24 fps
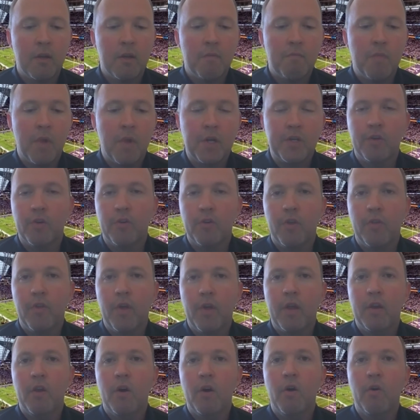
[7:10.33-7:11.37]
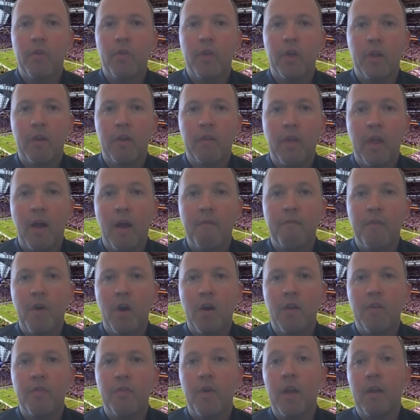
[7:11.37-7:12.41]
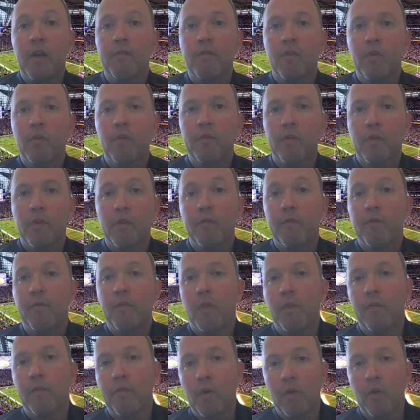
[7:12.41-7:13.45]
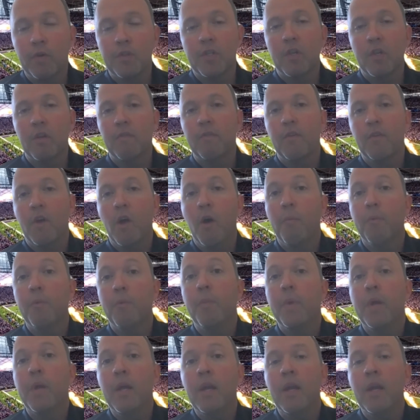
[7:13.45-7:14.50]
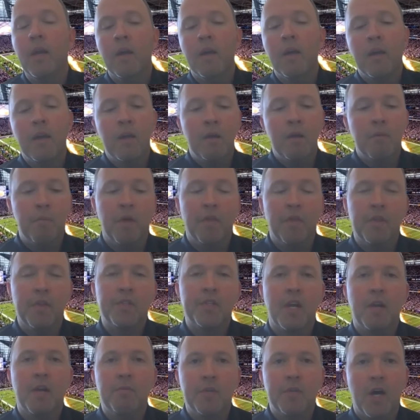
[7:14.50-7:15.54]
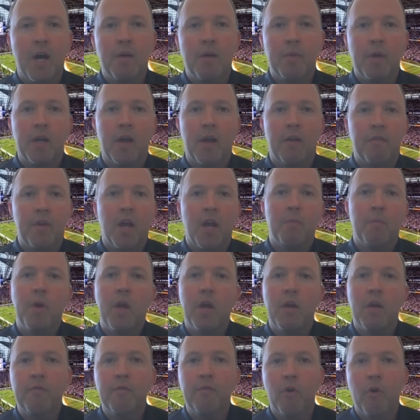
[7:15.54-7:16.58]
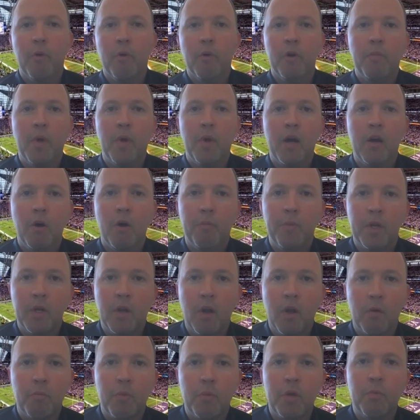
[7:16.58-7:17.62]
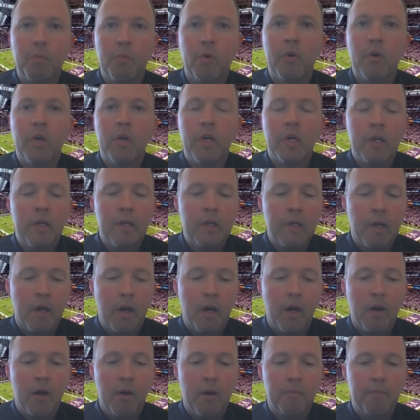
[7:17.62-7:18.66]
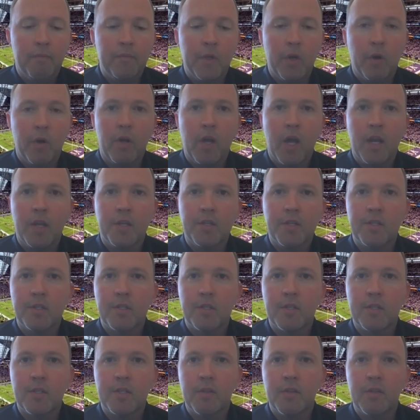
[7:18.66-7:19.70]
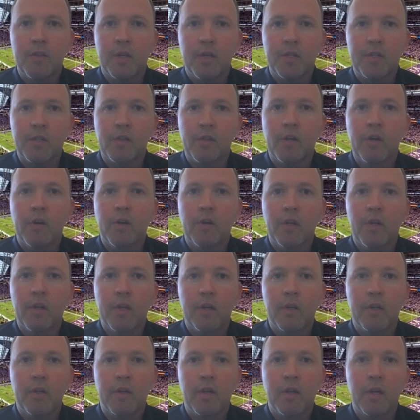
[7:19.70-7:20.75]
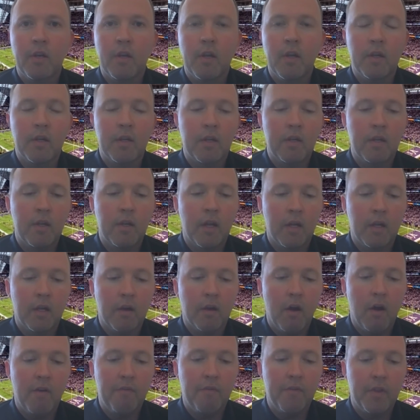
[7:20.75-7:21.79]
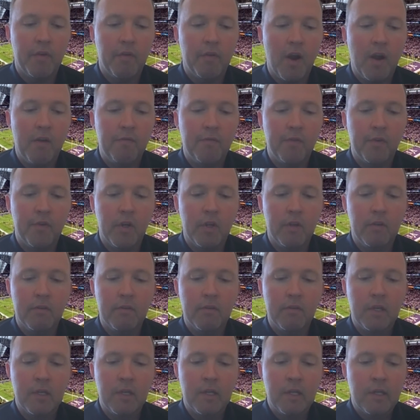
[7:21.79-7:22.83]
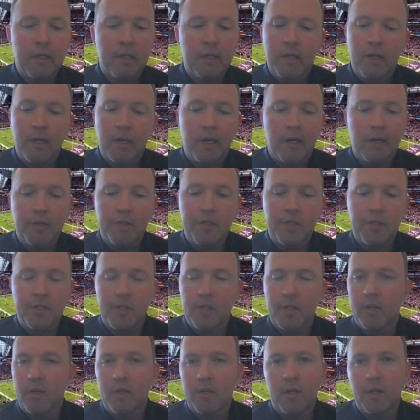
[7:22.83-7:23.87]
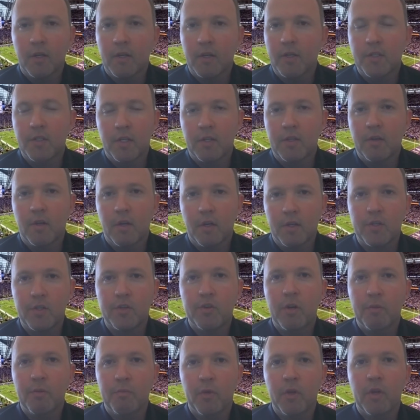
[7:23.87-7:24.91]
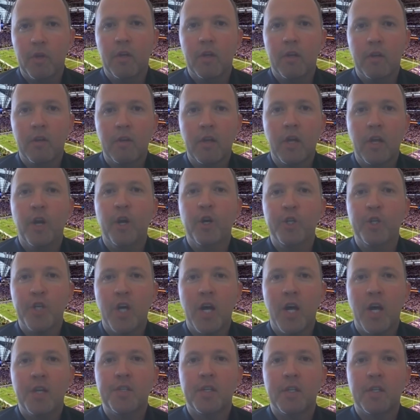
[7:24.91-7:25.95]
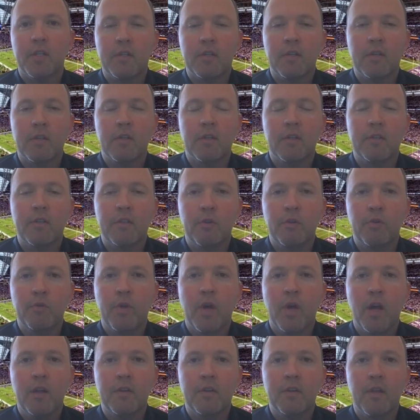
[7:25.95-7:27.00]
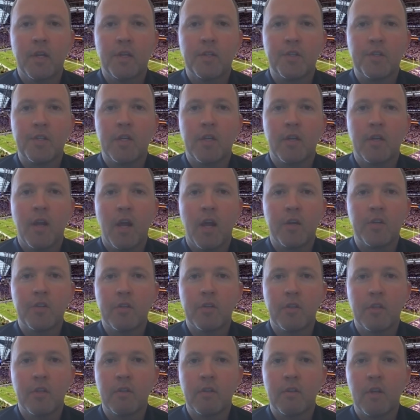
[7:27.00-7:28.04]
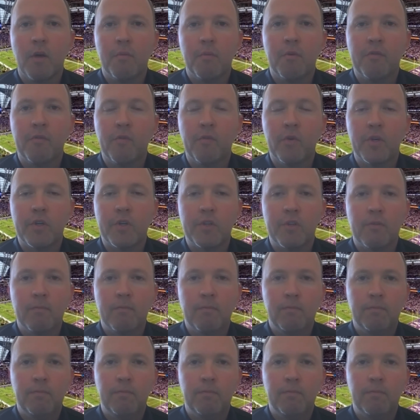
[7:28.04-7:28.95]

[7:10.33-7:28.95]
make sure that they know that I'm very thankful for the folks that have helped me. But at the same time, like, I've got to pay it forward by helping young people, kind of see things clearly and get off on the right foot. And it's extremely energizing to do that and like see it actually come to fruition.